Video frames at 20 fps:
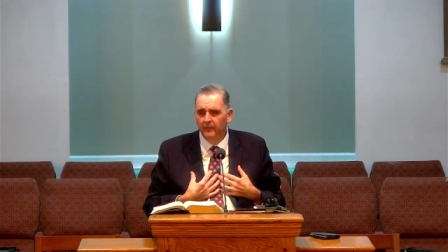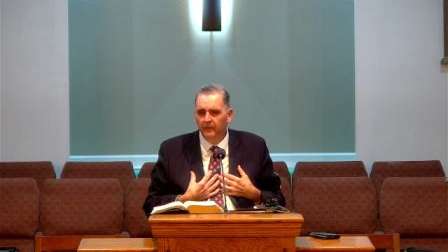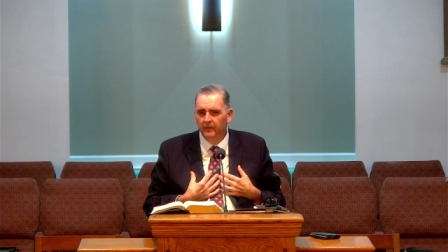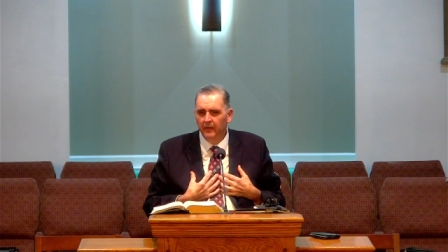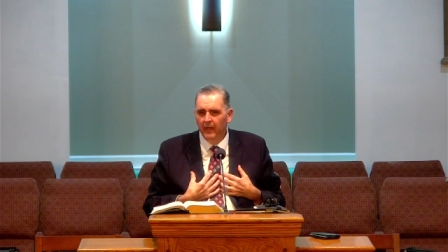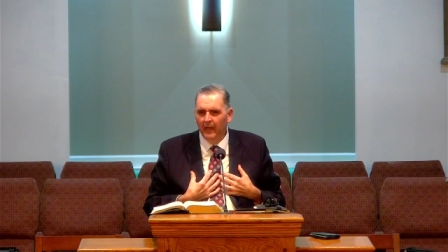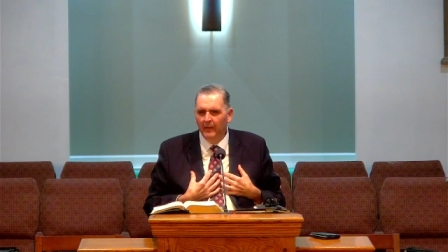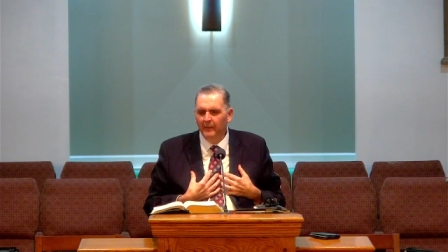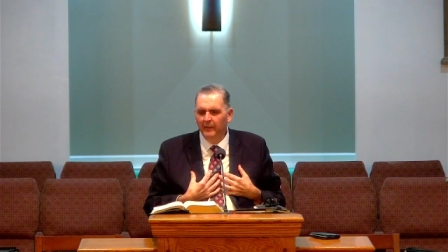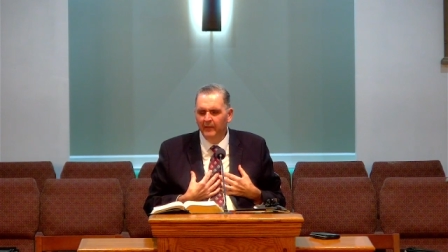
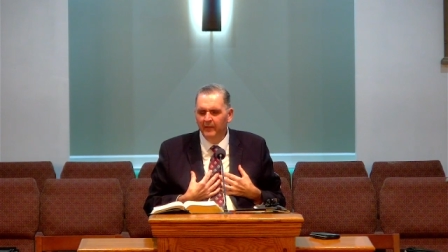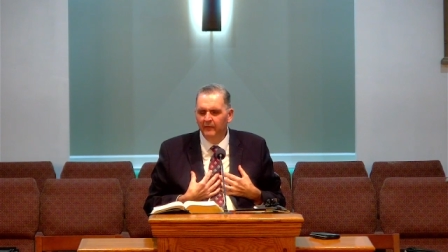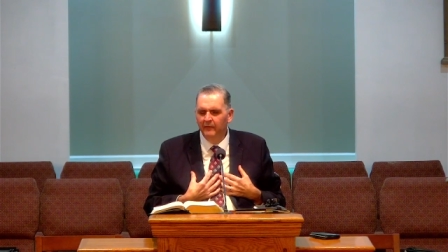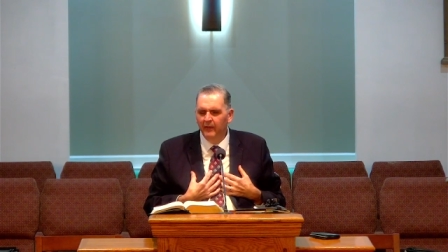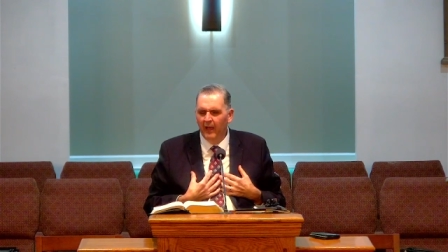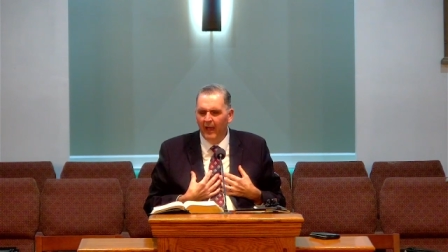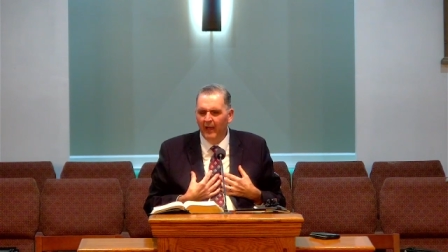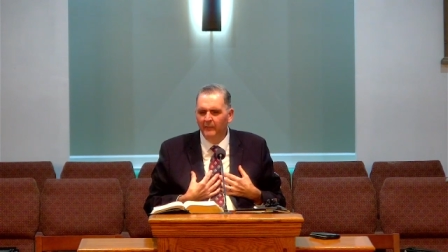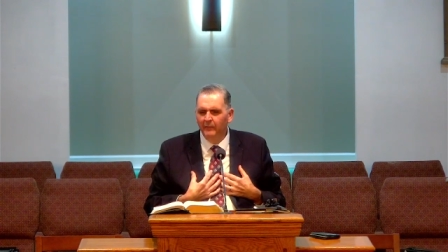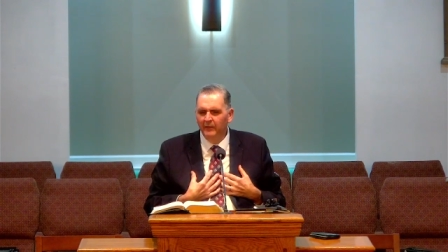I'm, con-
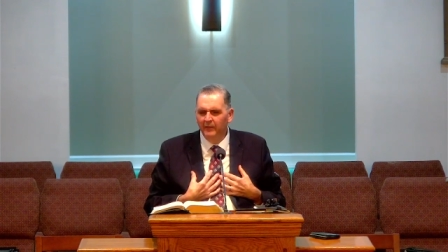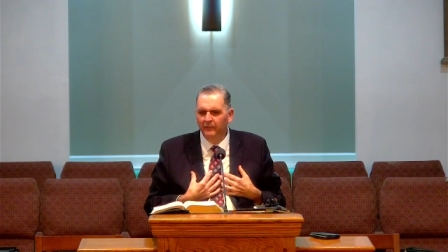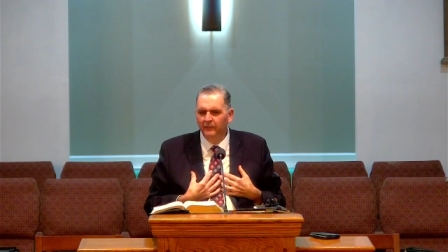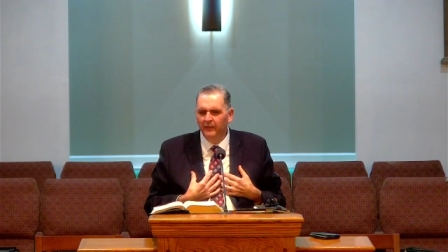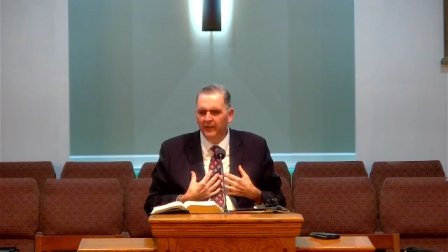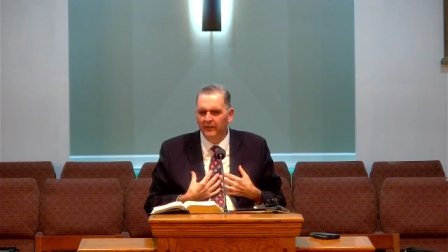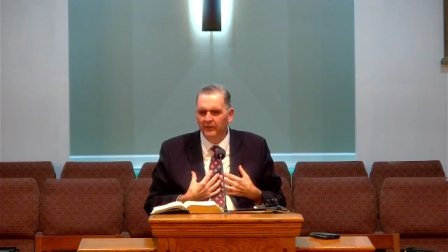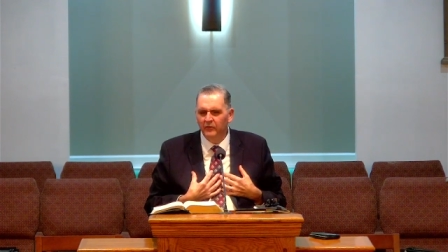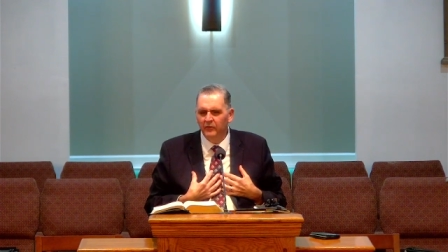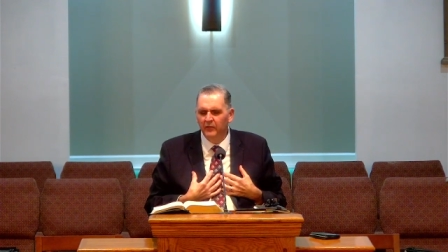I'm
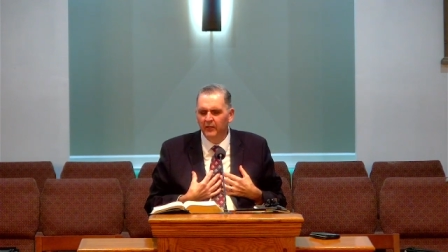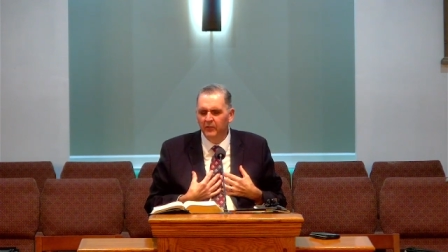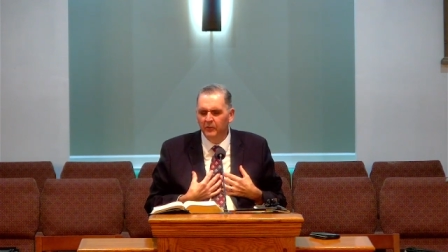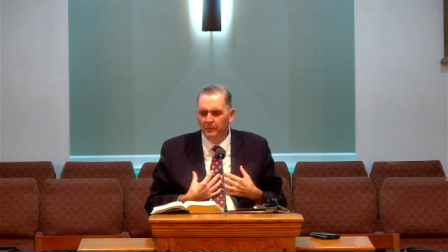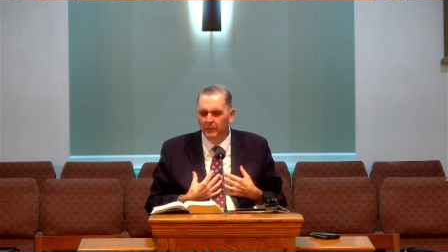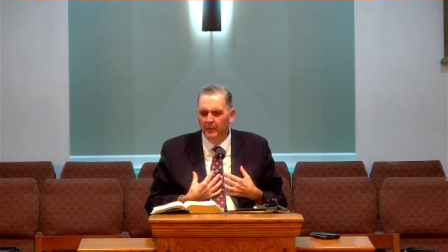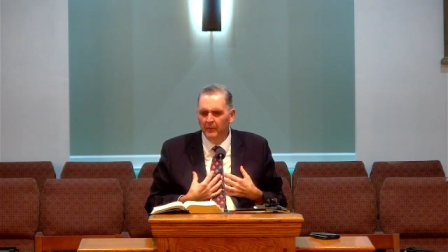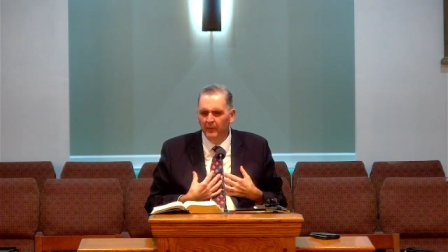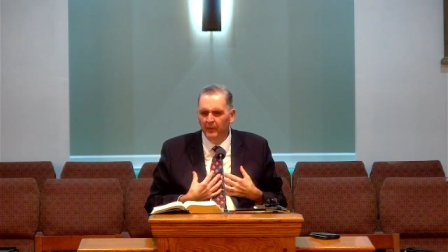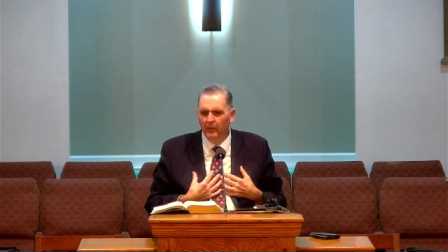convinced these
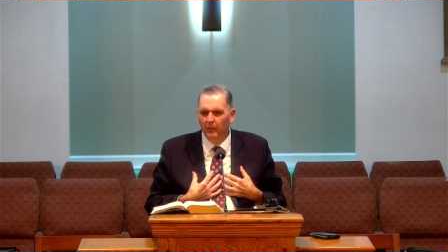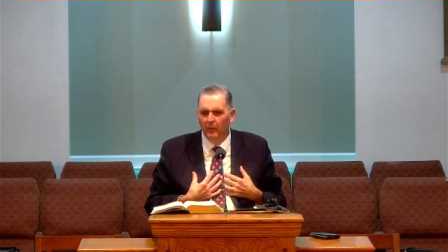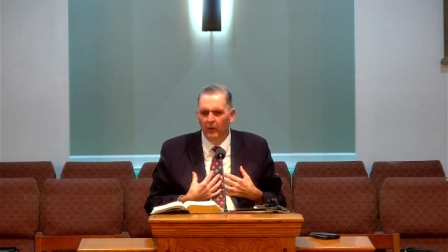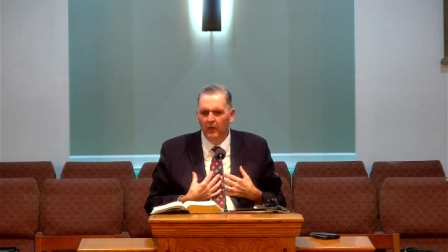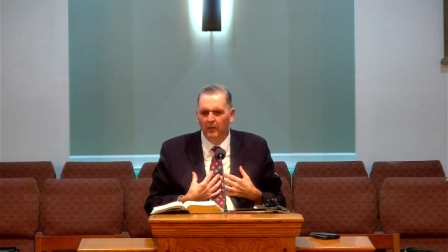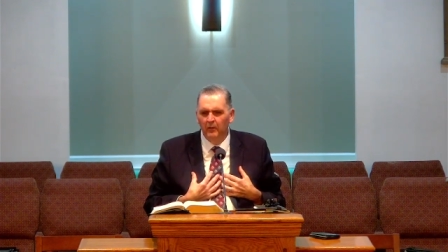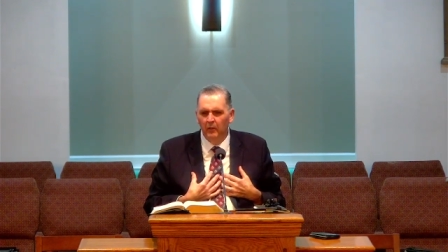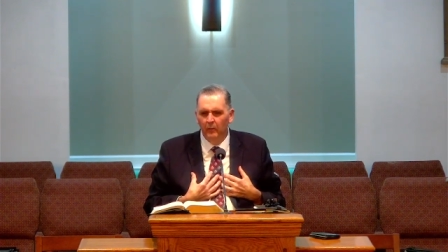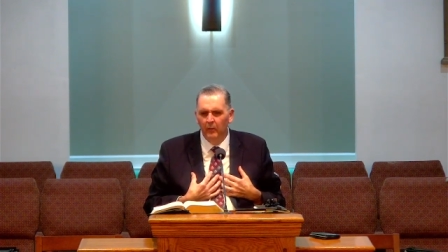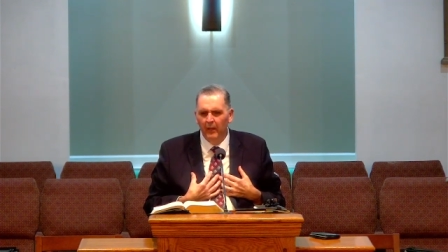people that
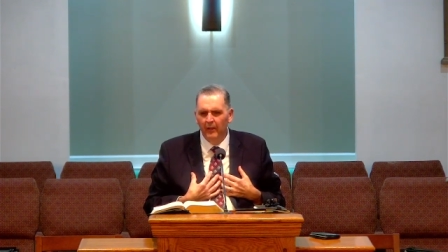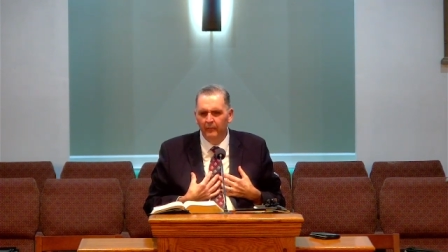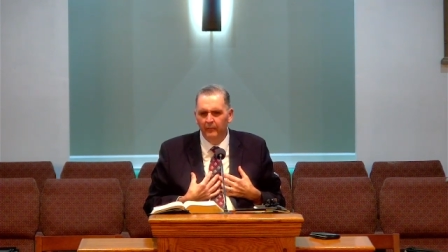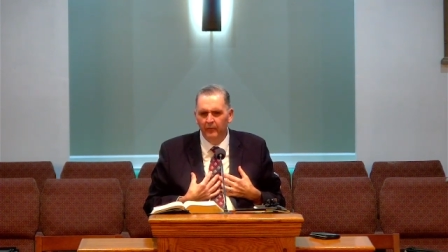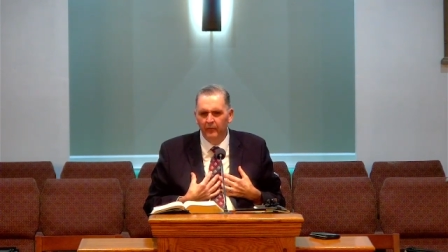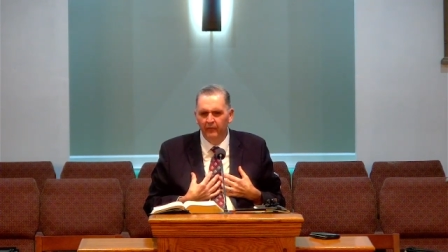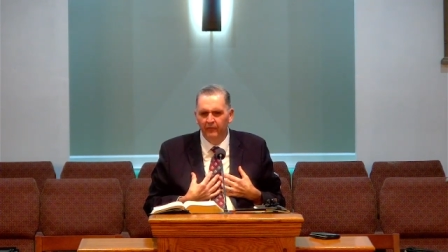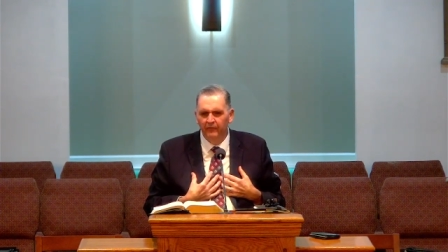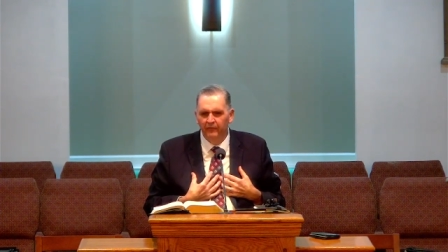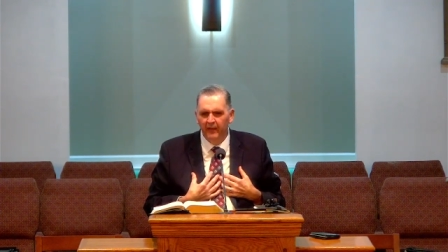walk away from
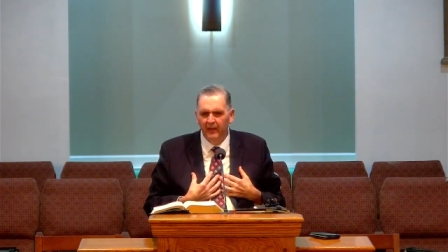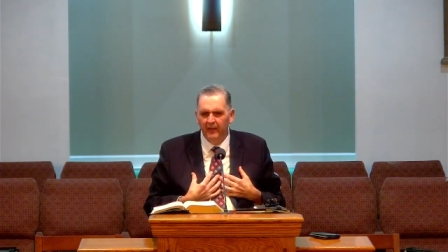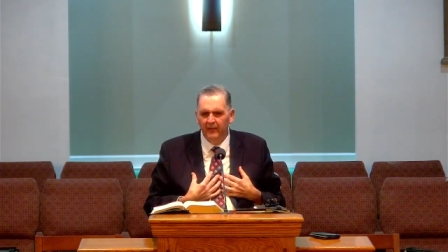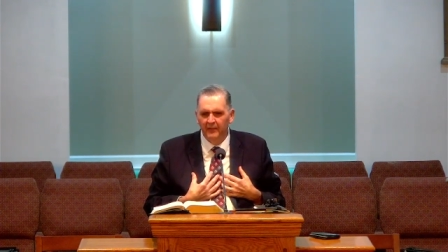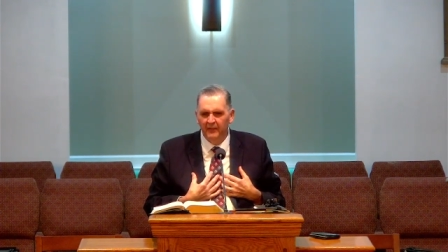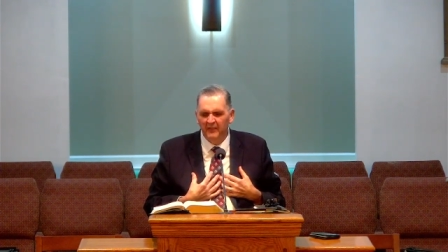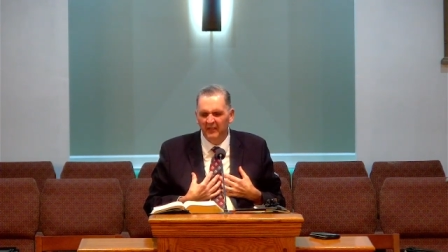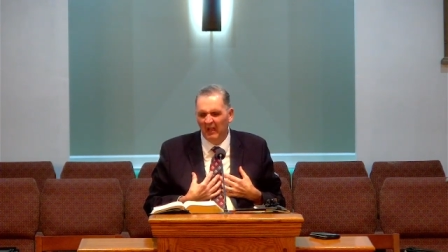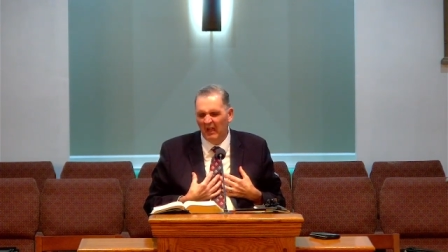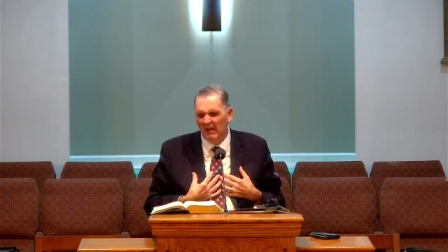the faith
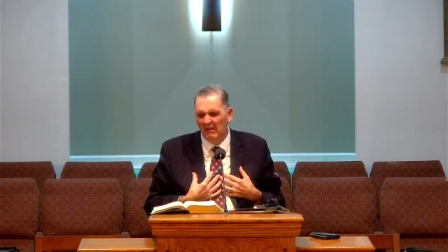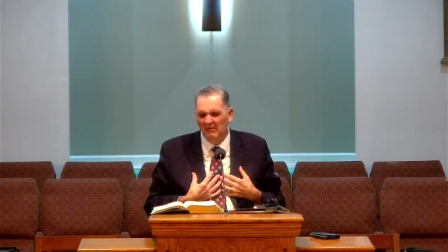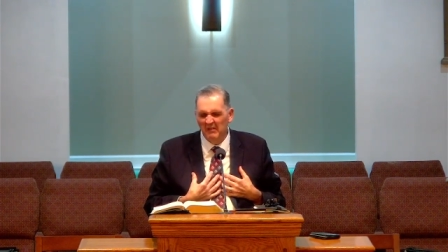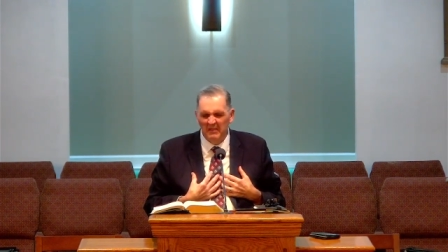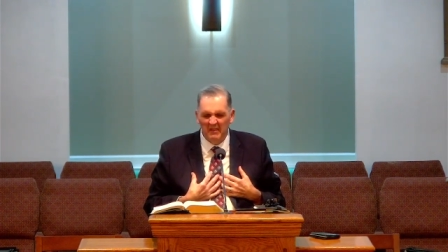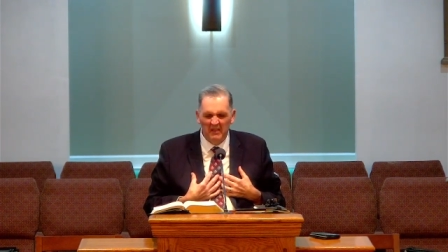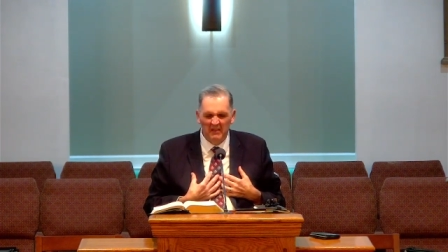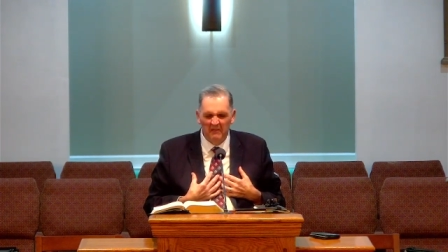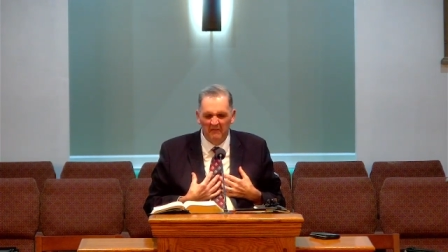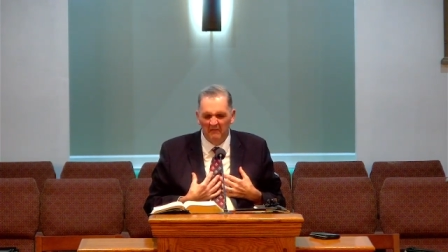and say, oh, we
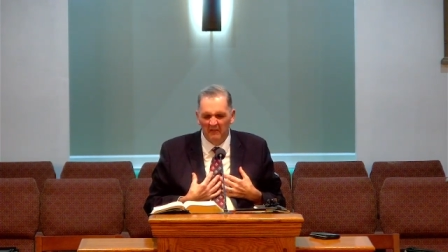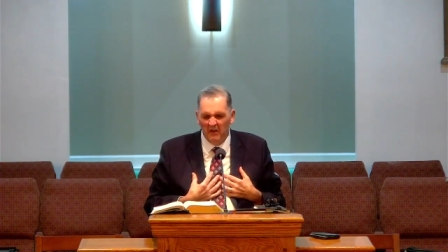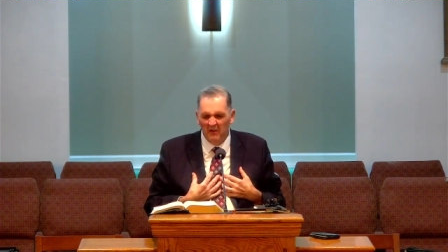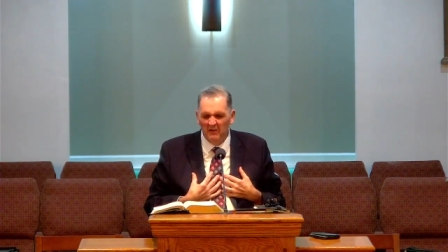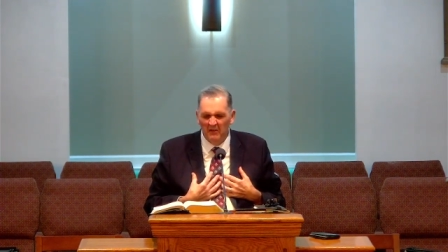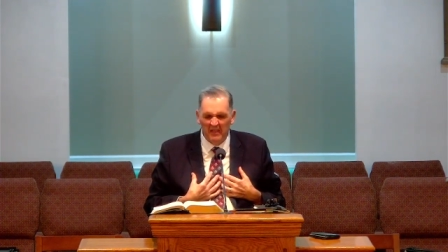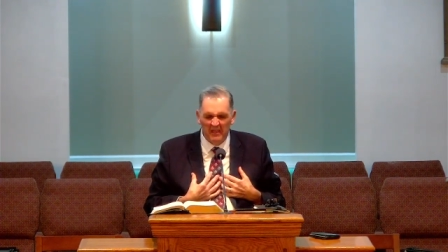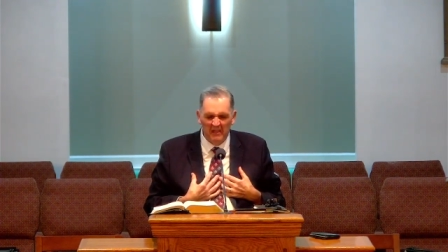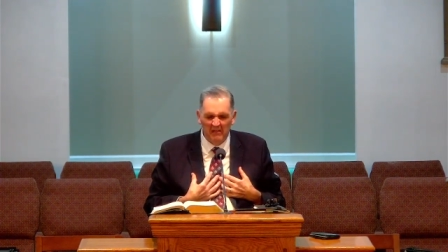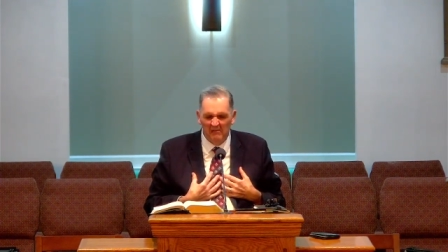just phony.